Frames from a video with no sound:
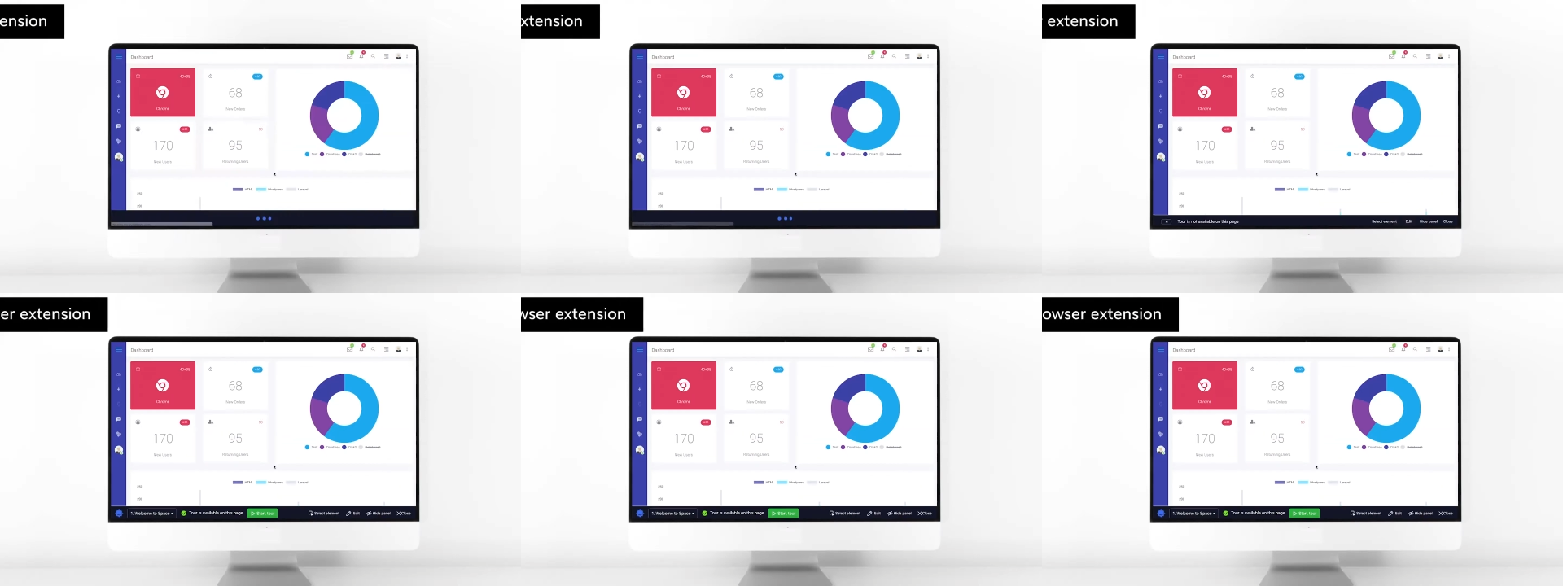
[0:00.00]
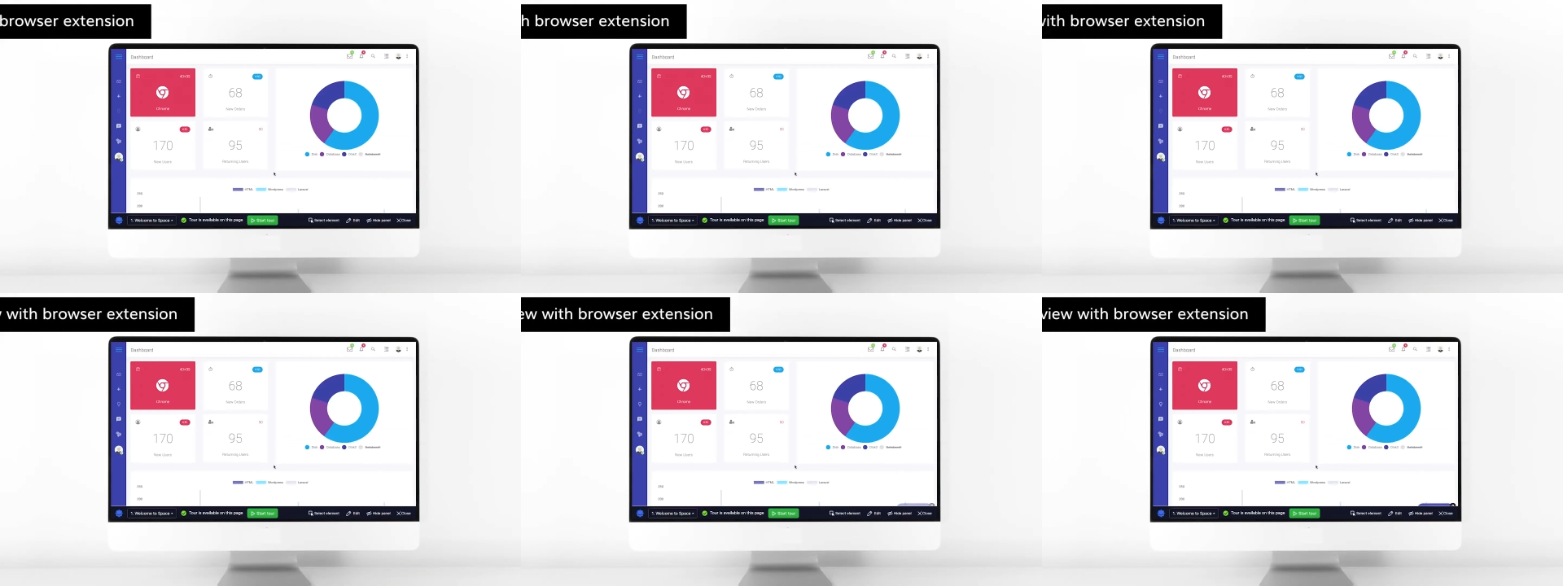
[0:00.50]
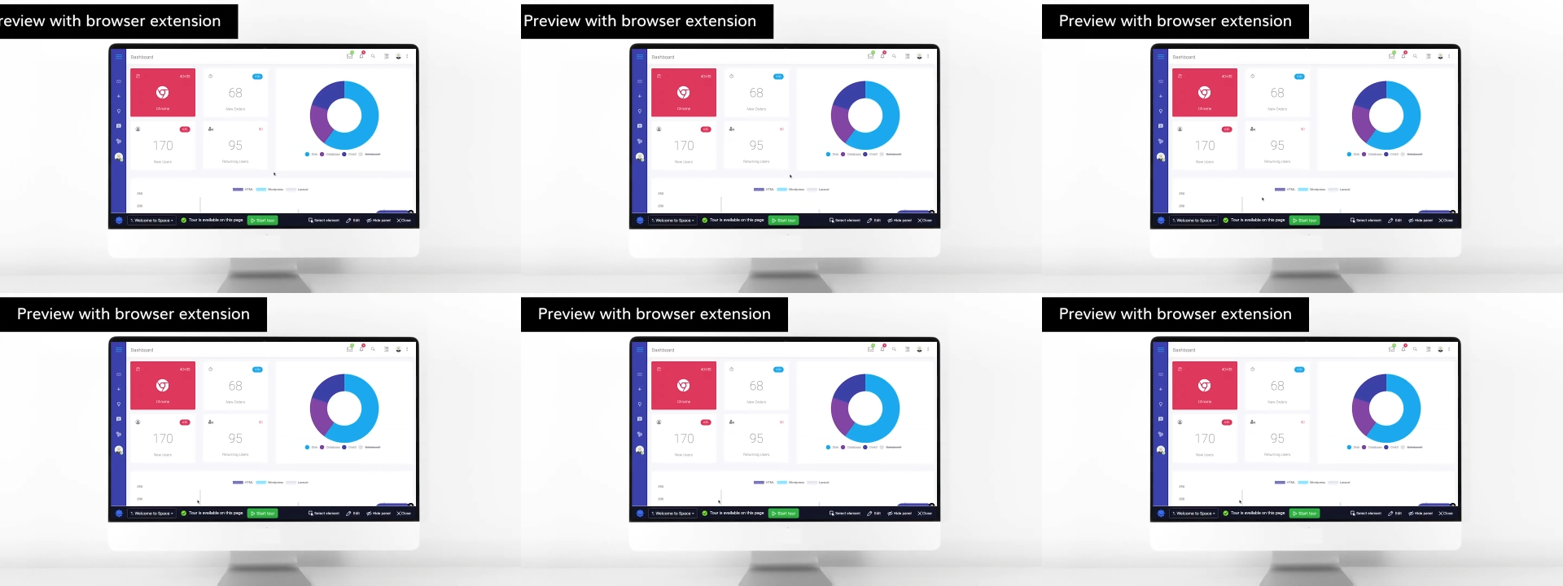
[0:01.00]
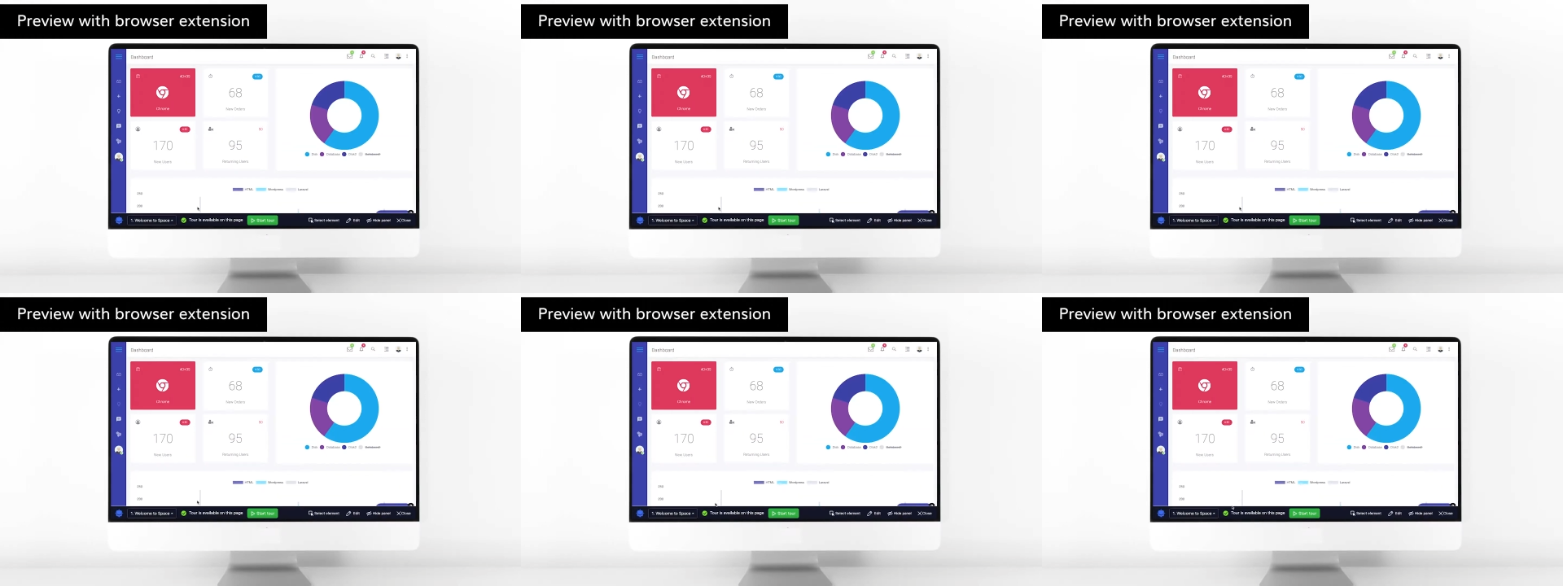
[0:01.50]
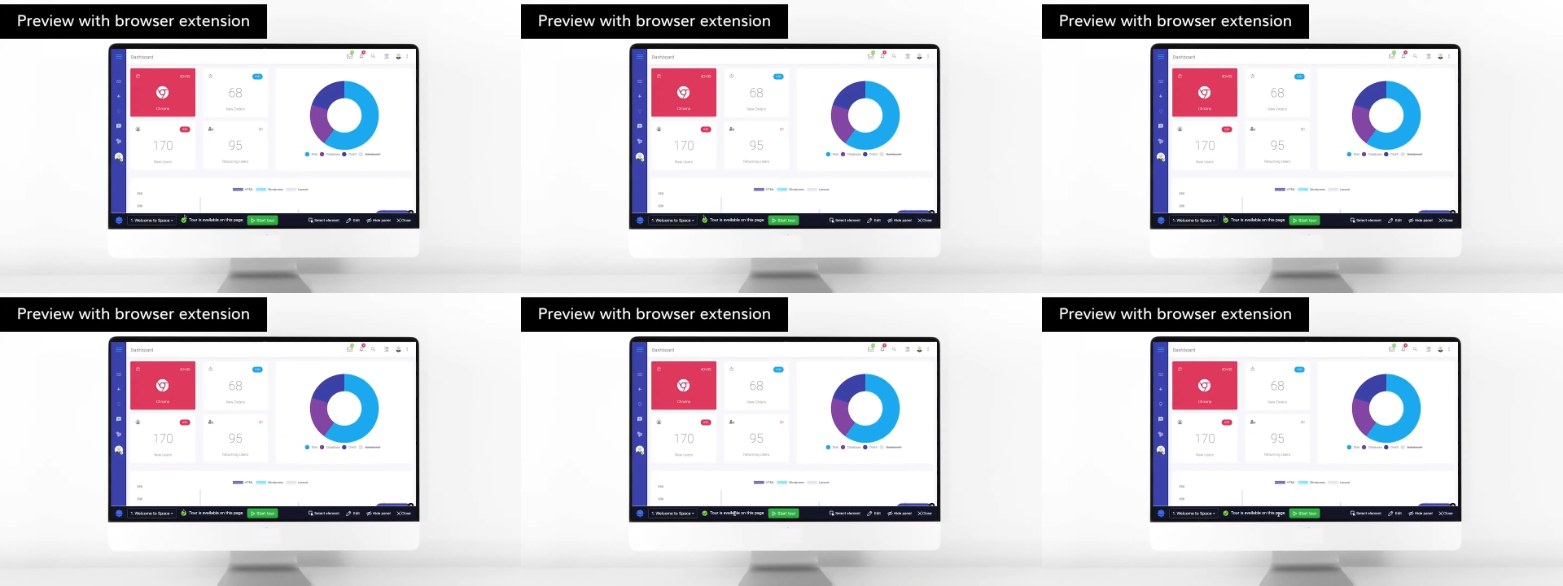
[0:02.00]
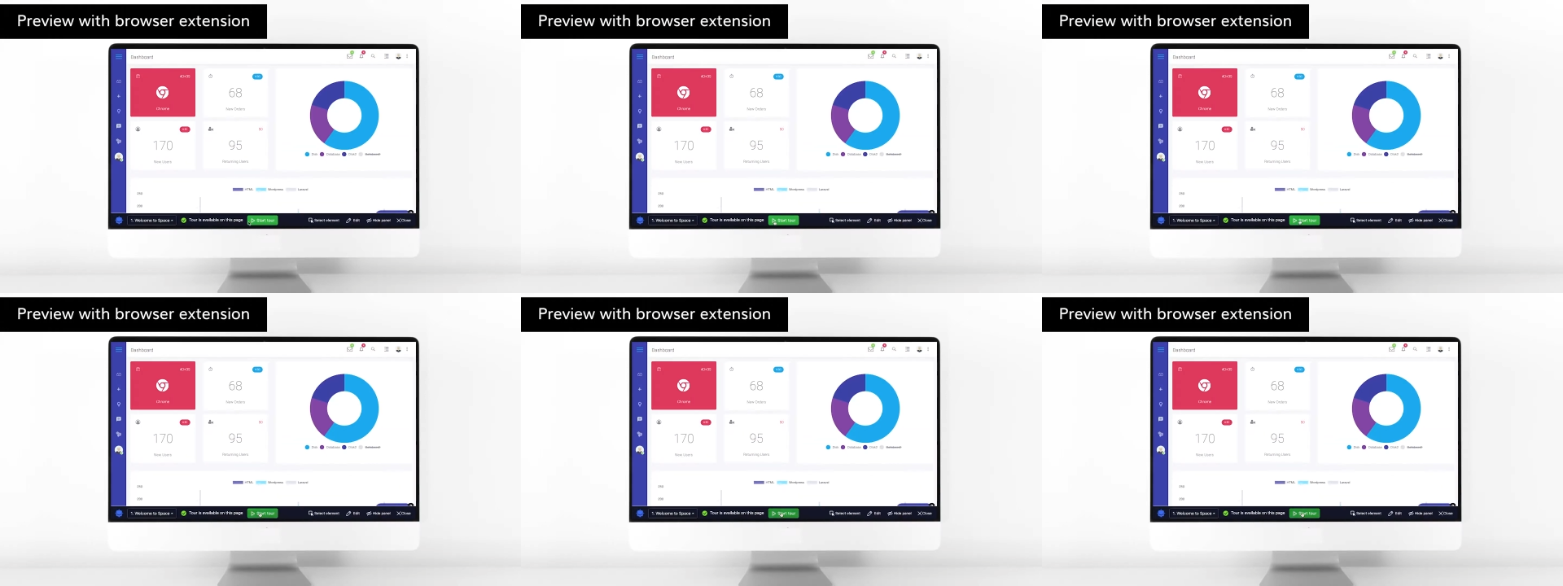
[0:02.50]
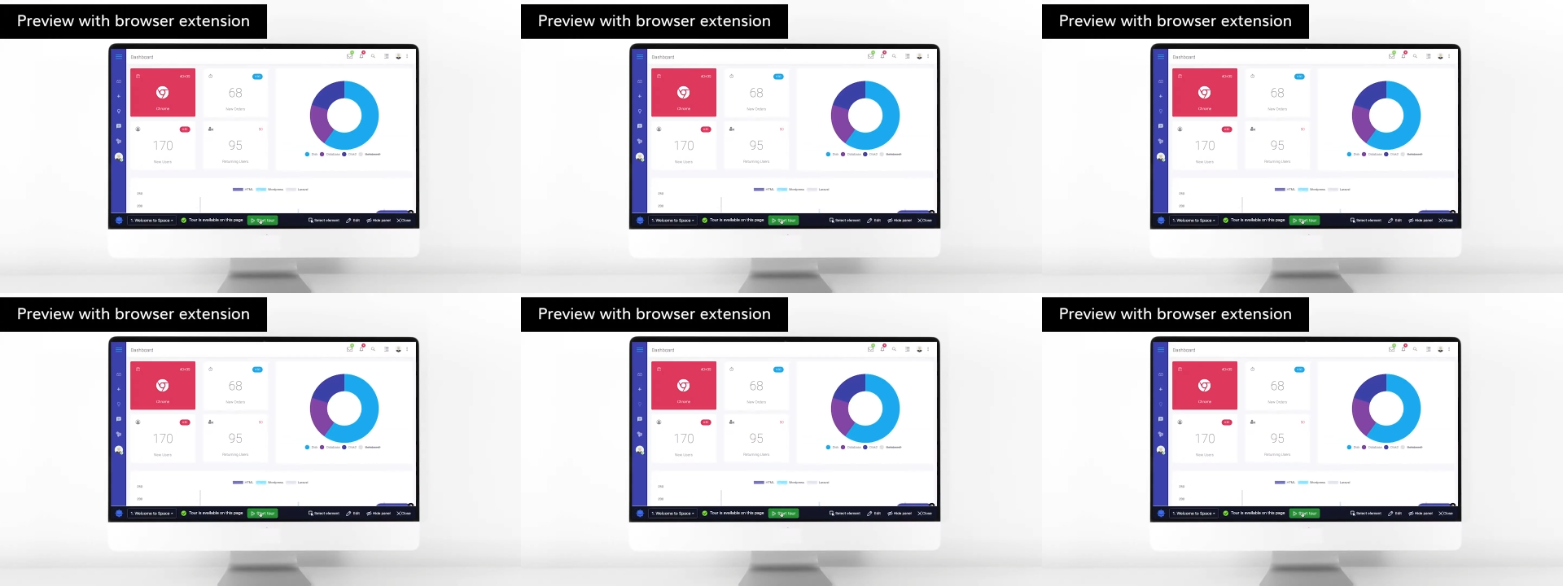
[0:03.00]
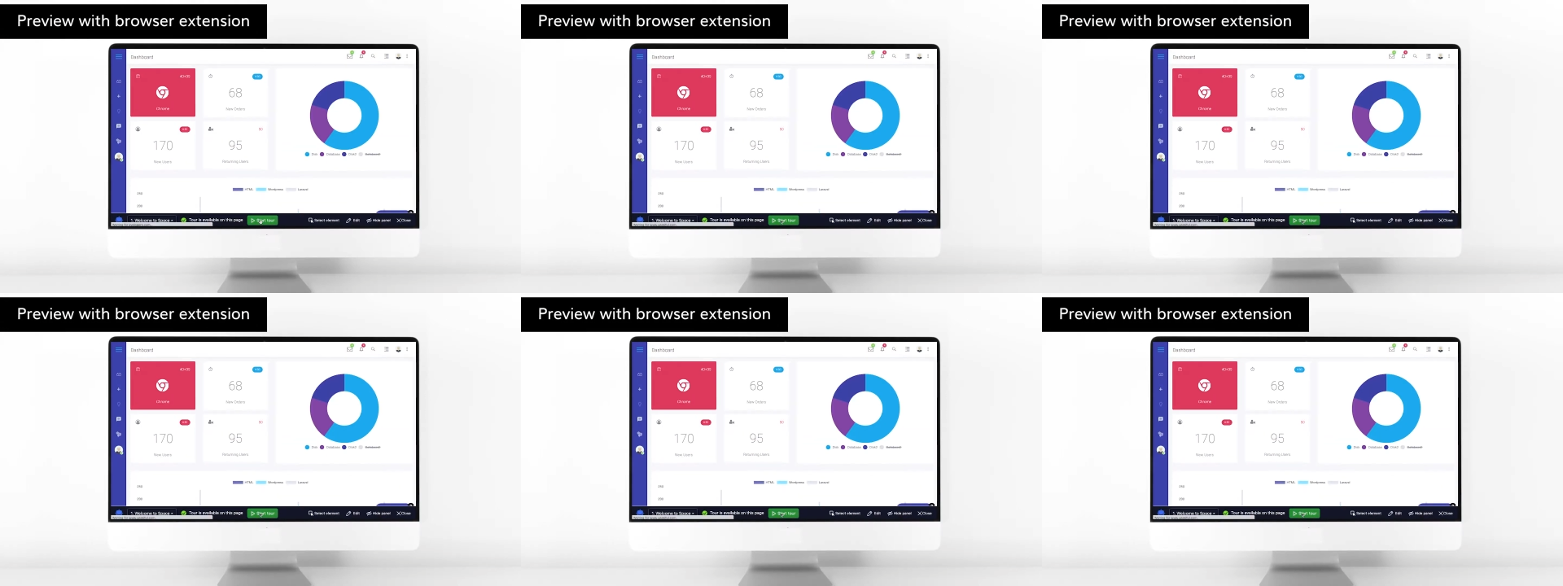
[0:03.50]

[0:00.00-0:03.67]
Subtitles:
Nobody's mouth can be seen.